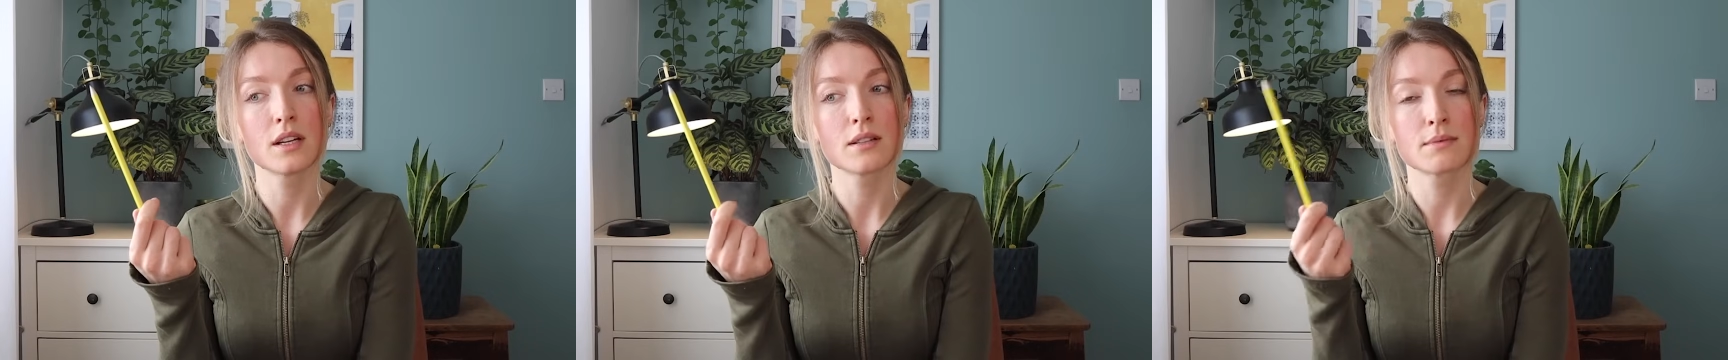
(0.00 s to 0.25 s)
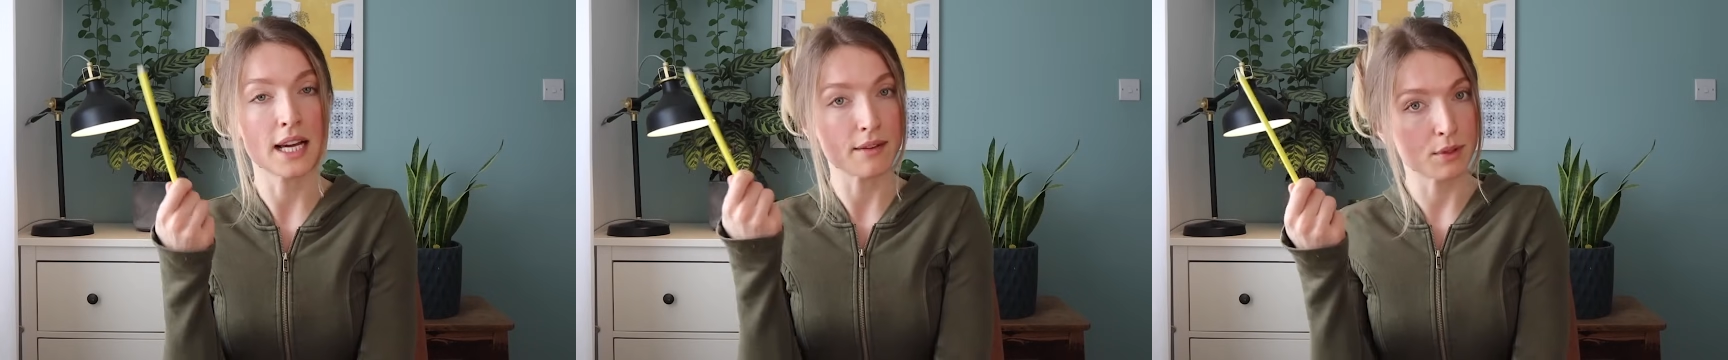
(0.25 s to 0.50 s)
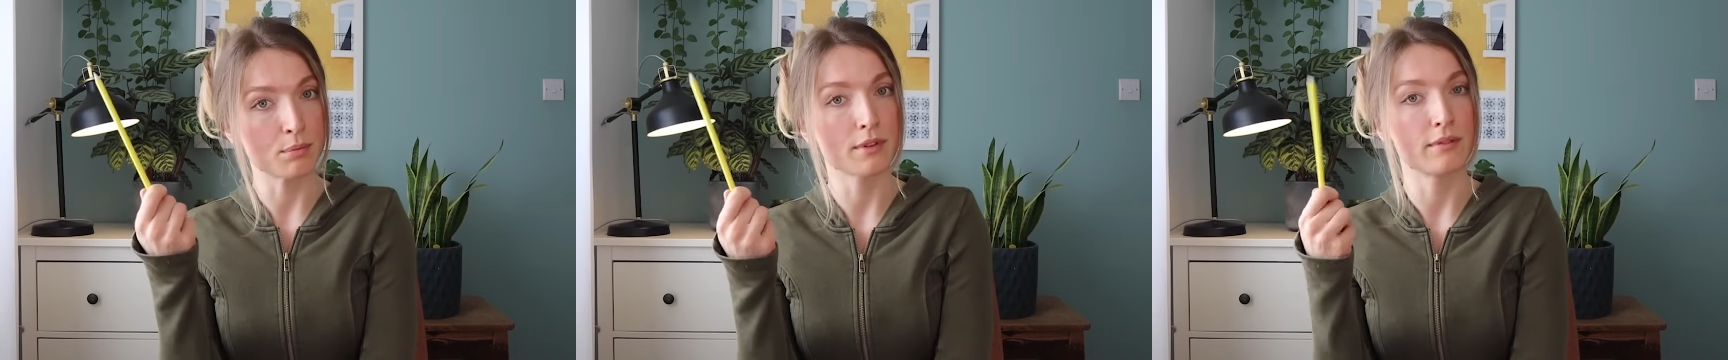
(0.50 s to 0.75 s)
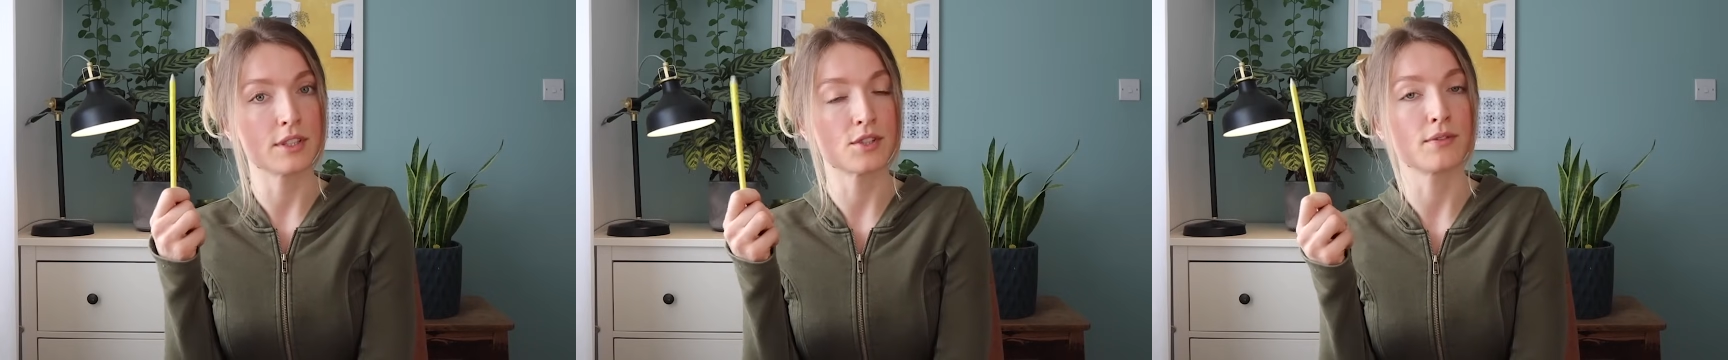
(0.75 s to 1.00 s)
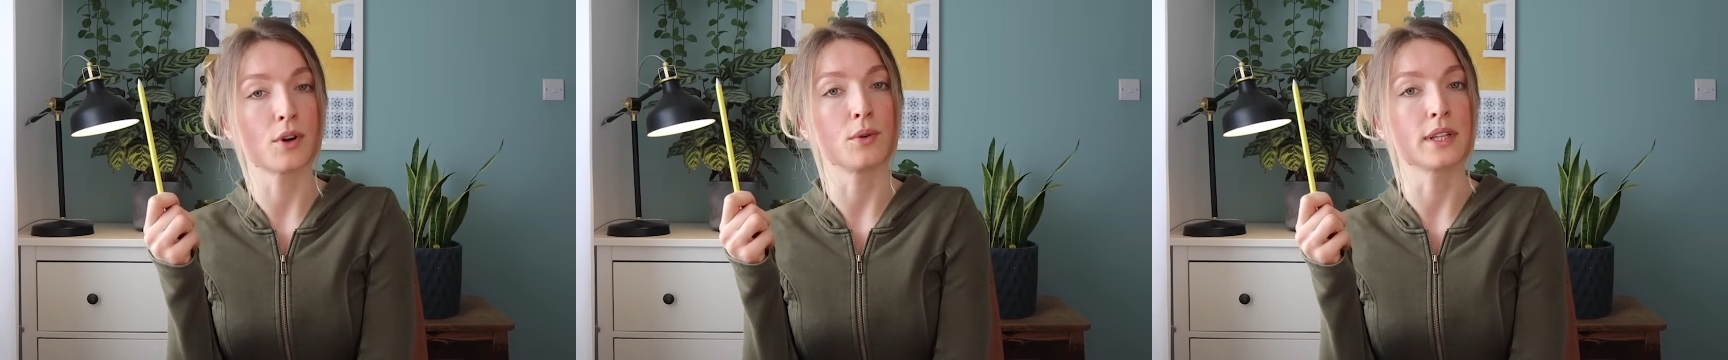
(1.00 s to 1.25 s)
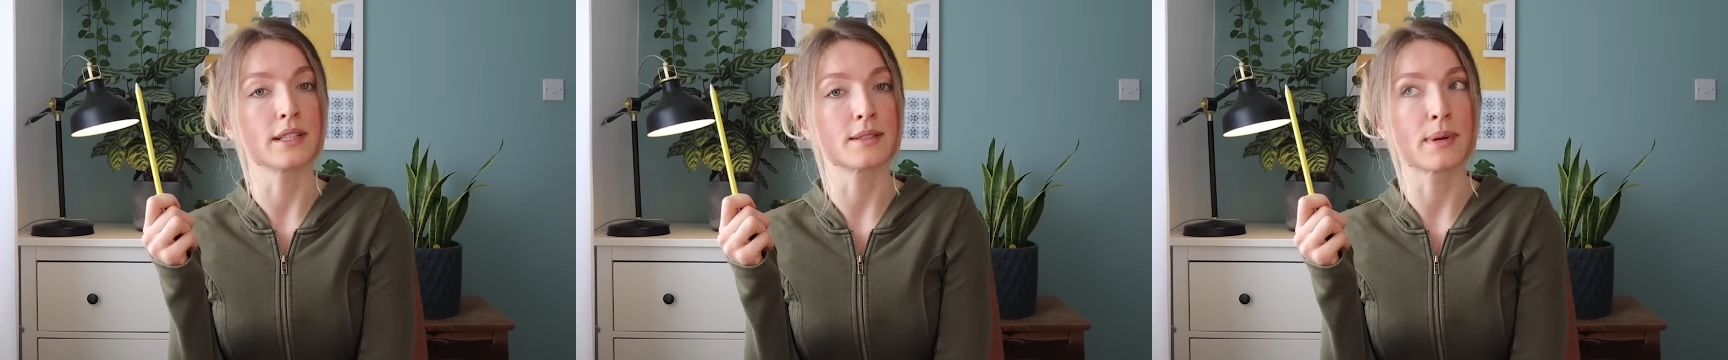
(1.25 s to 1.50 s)
to have the privilege of
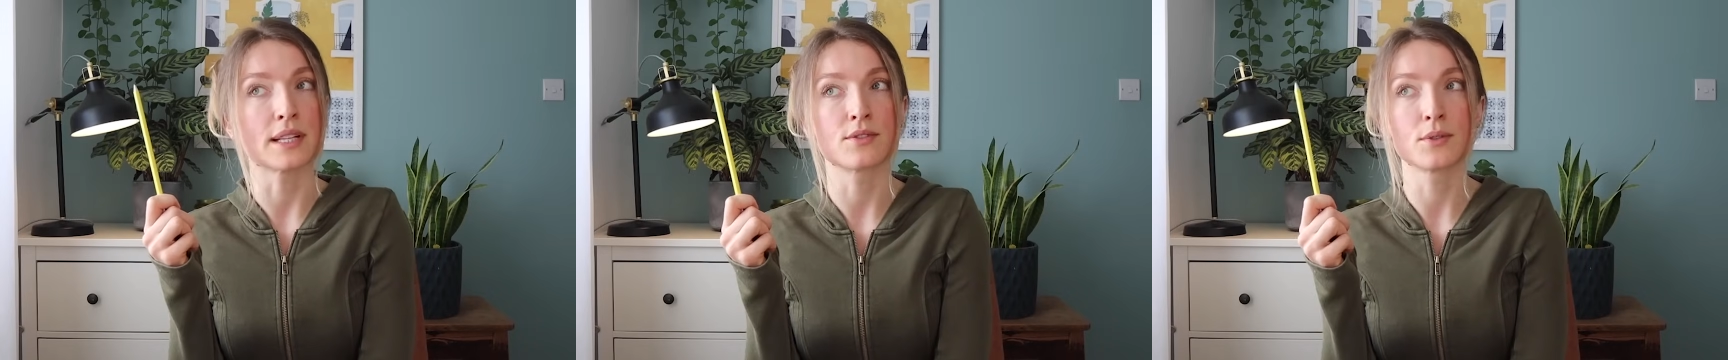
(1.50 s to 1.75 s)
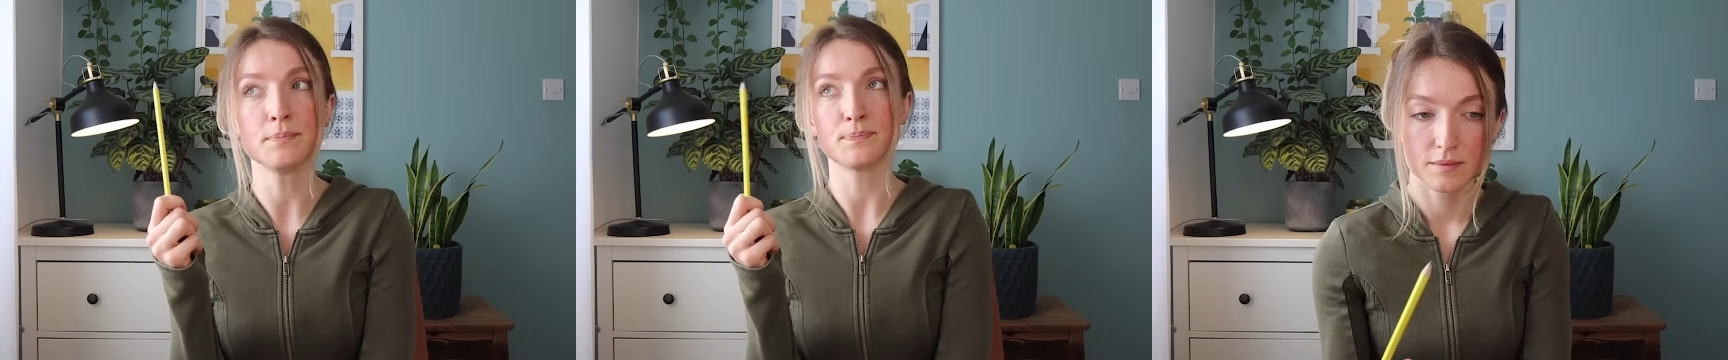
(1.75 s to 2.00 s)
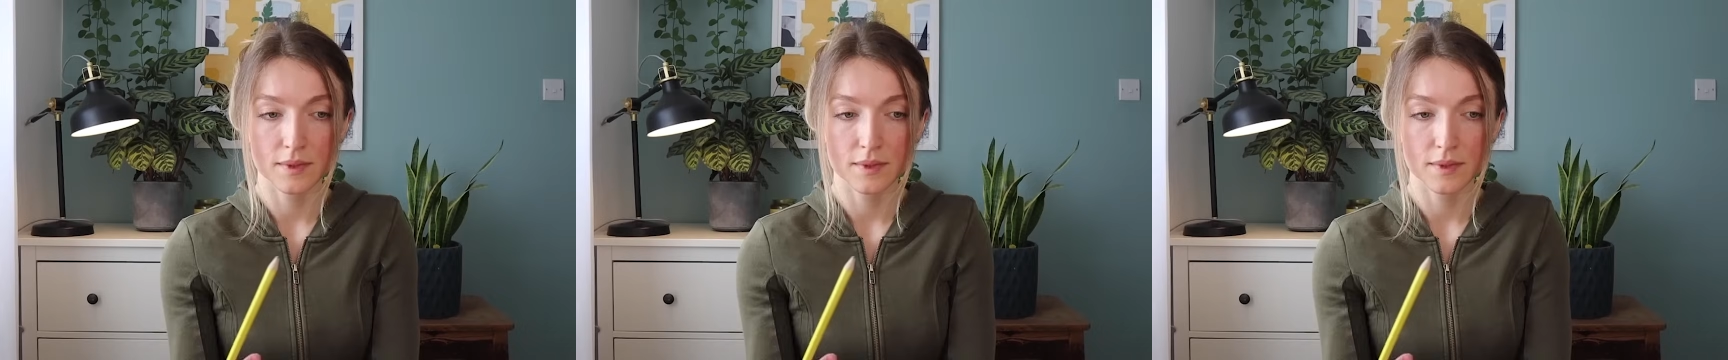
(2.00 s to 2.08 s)
holding this pencil.